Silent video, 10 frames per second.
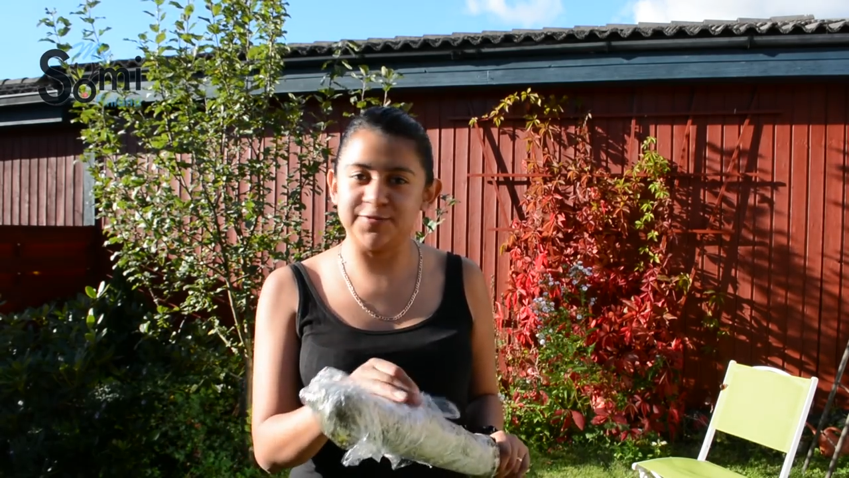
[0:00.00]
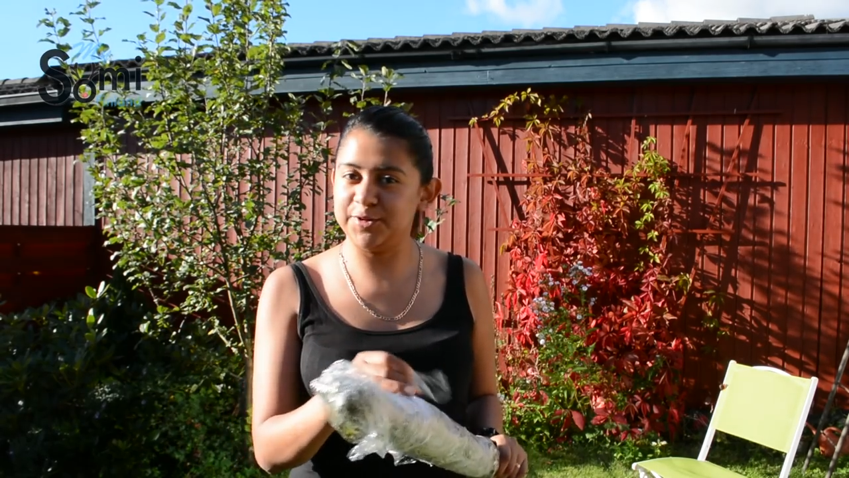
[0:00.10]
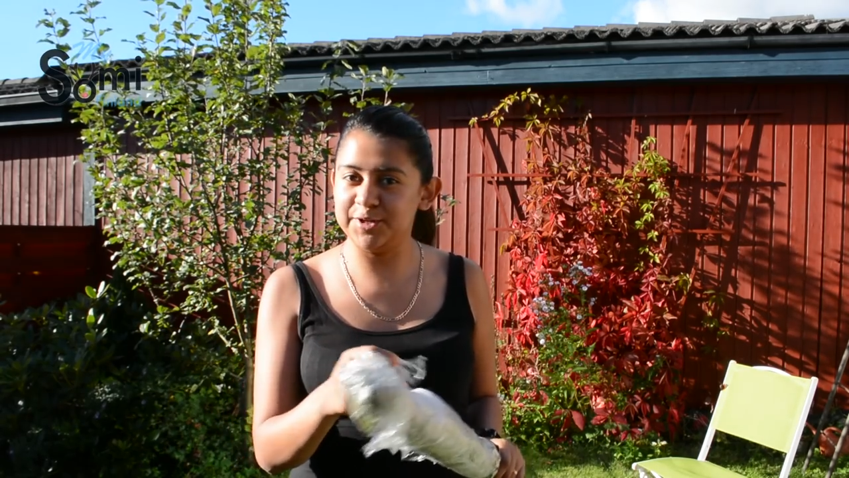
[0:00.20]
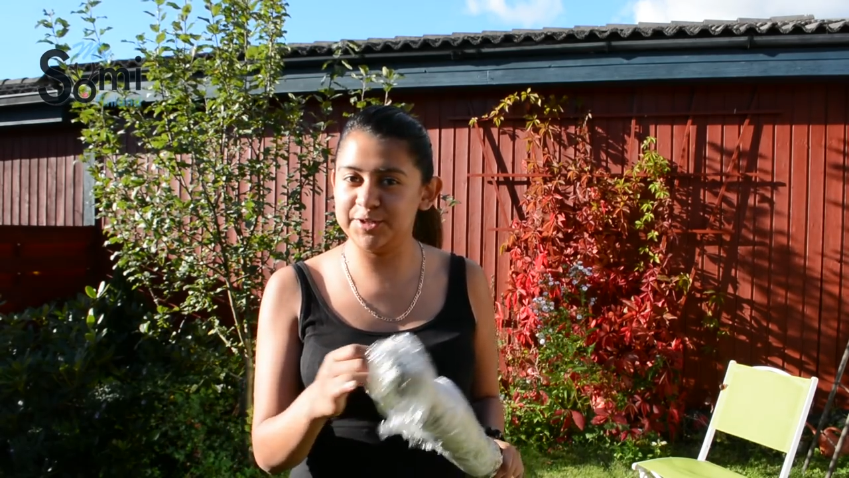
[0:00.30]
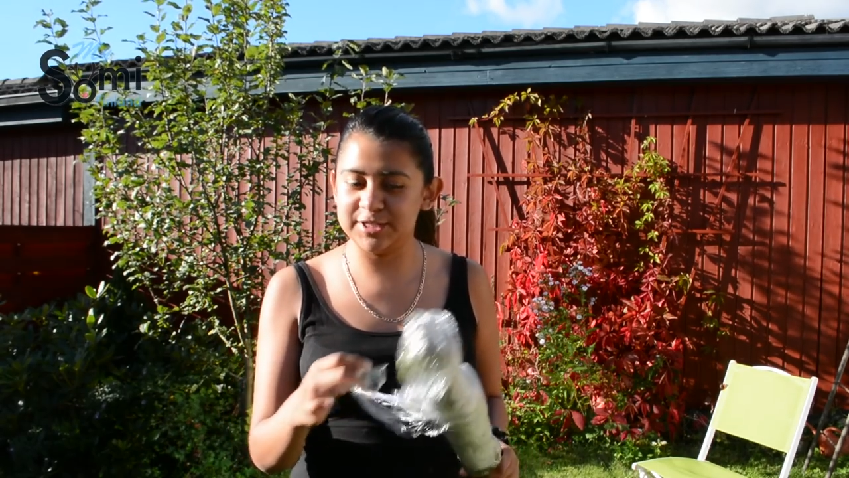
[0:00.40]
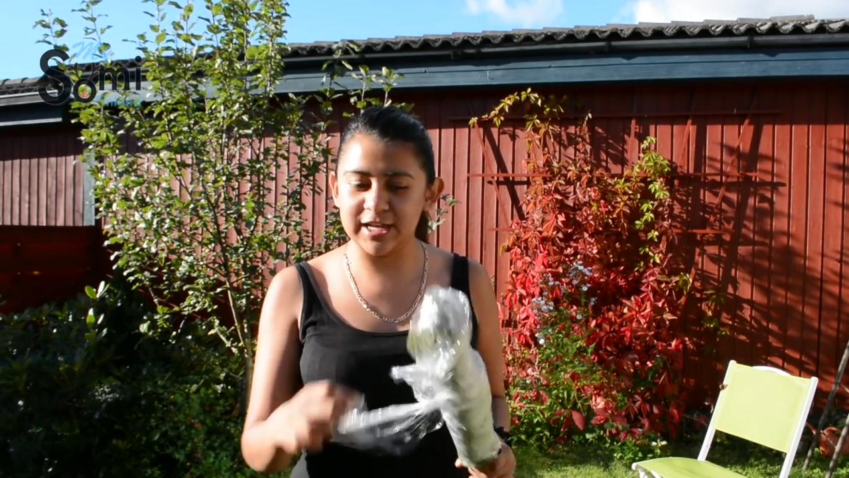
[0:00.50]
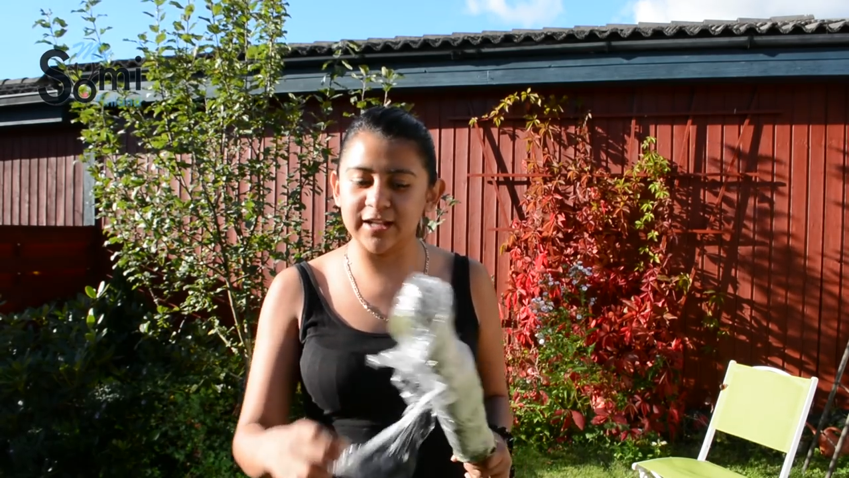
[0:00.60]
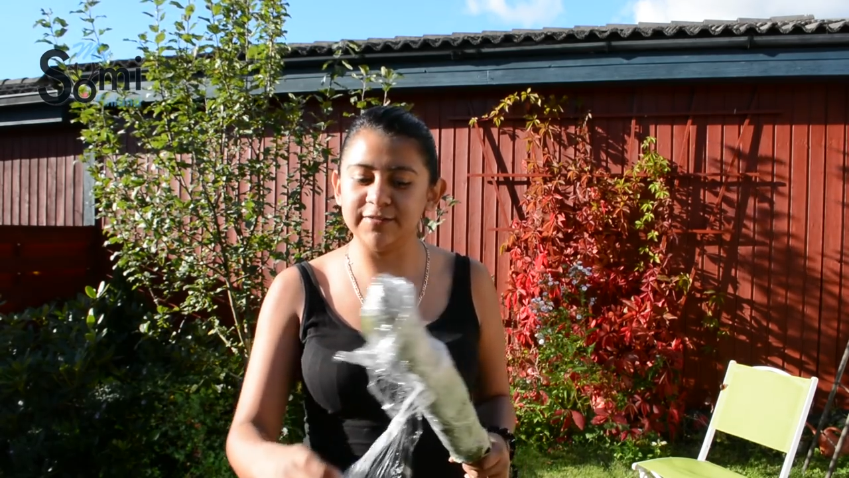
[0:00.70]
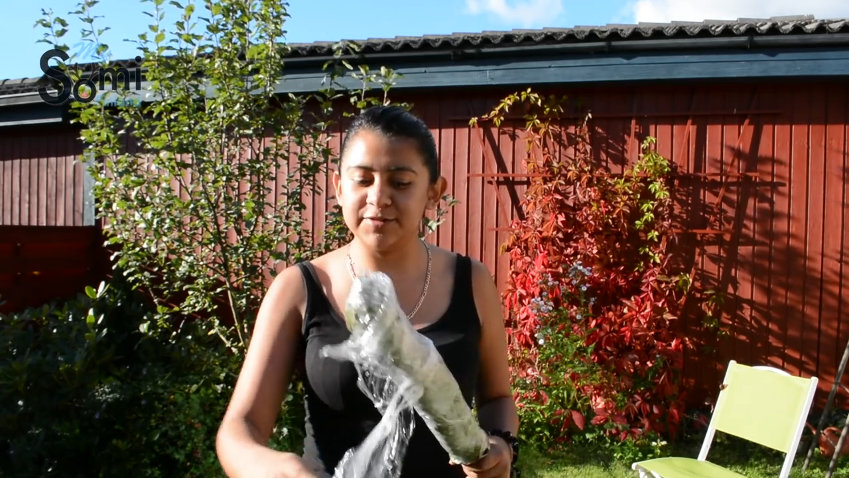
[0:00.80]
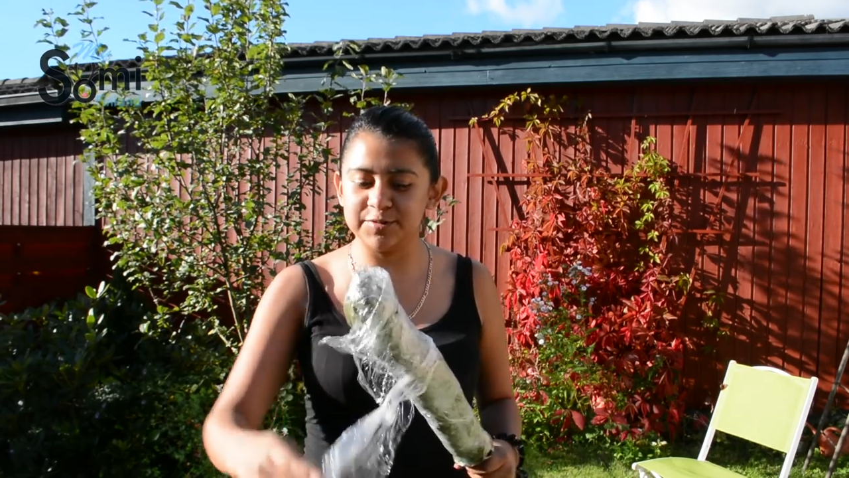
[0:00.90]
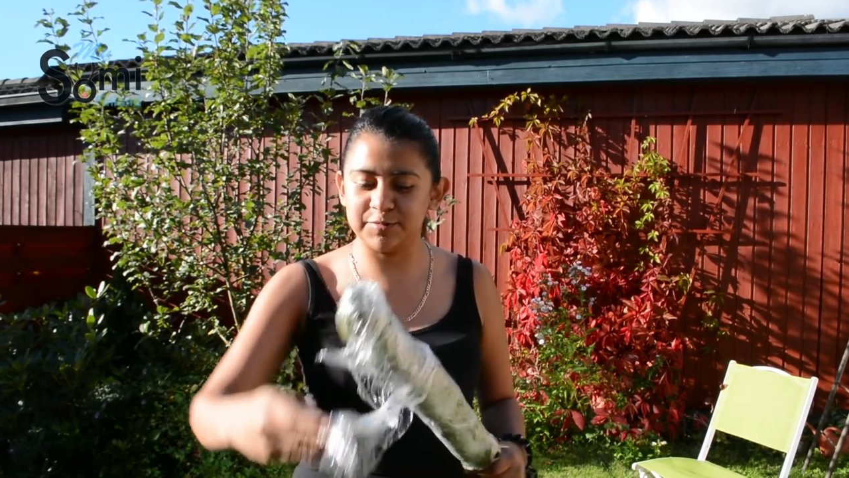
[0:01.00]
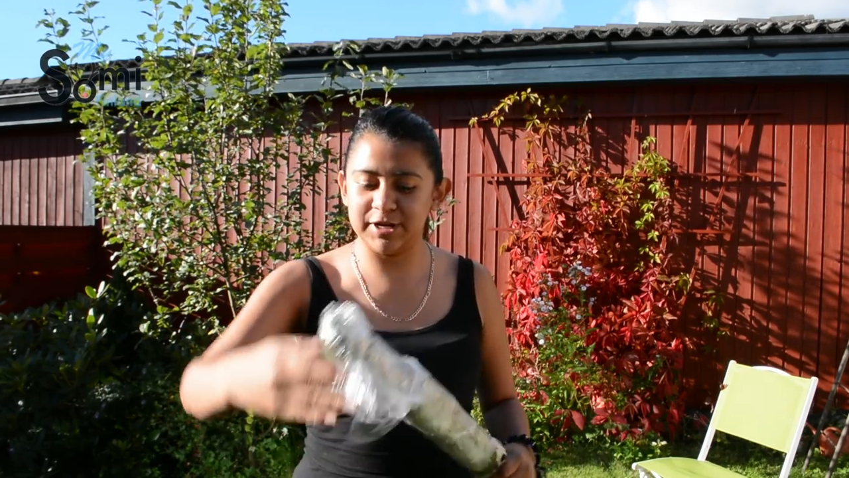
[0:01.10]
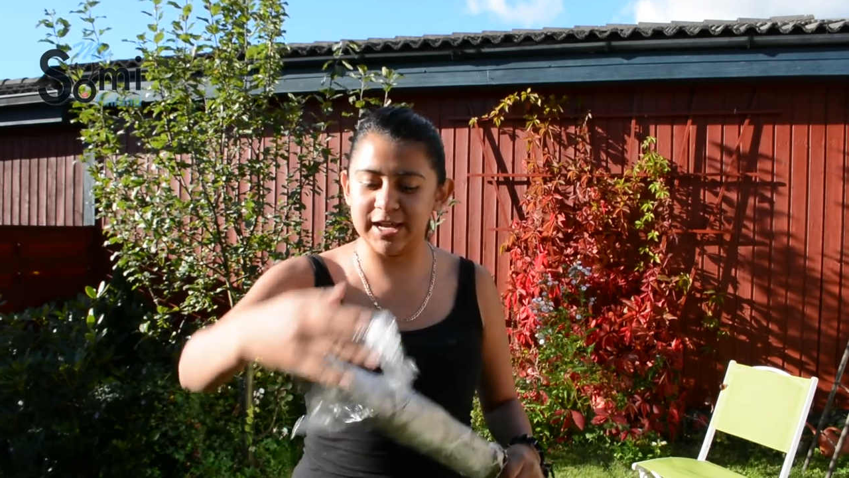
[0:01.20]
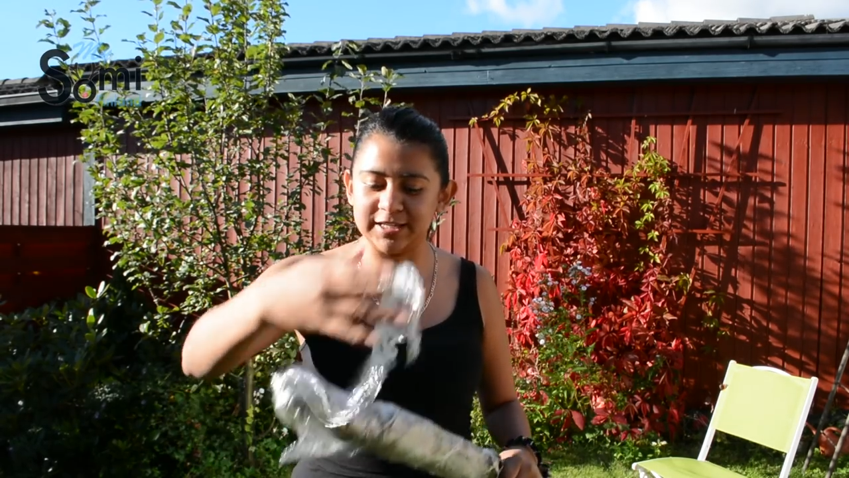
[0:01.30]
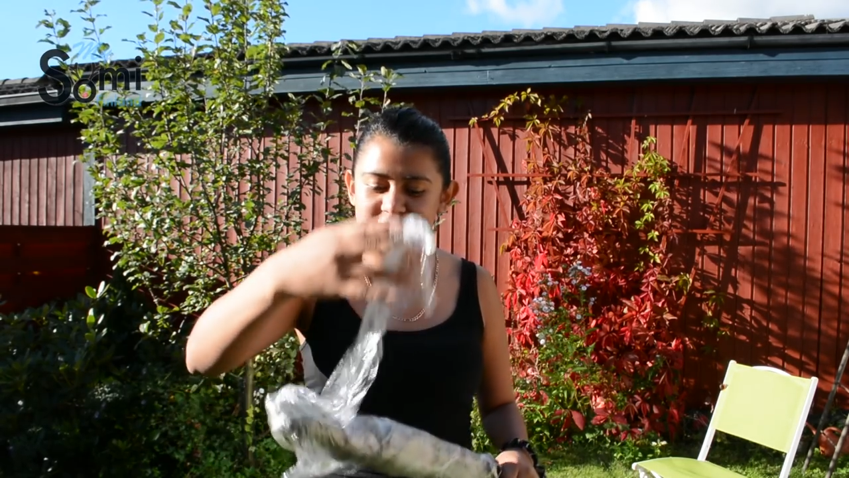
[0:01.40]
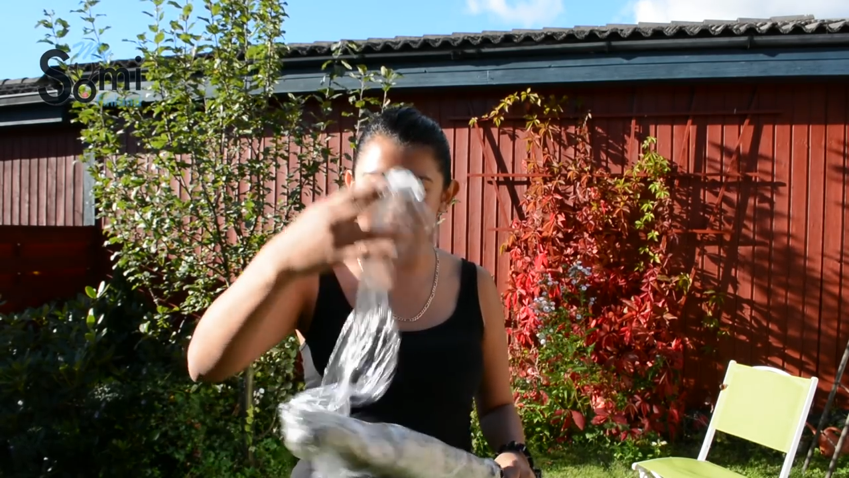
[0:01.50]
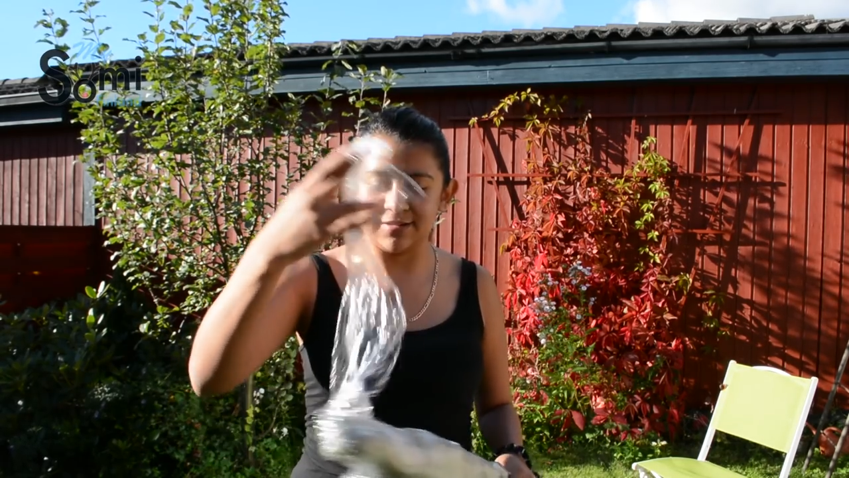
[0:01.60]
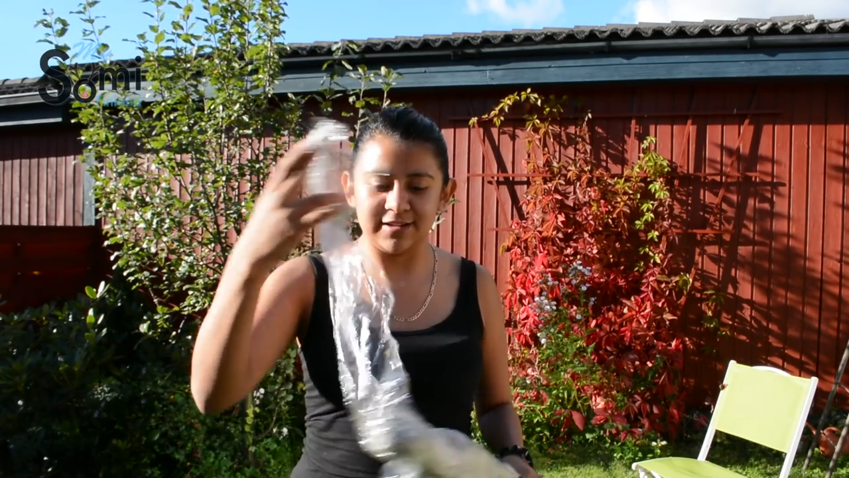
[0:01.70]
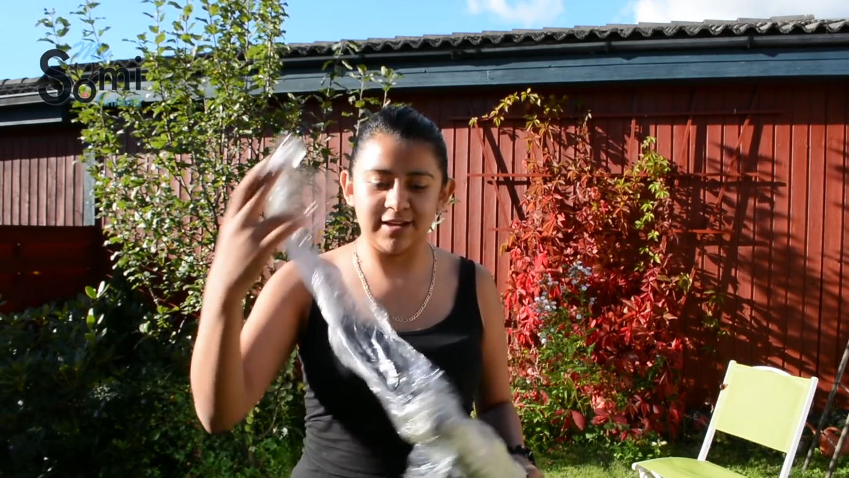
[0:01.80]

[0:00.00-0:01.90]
for yourself to relax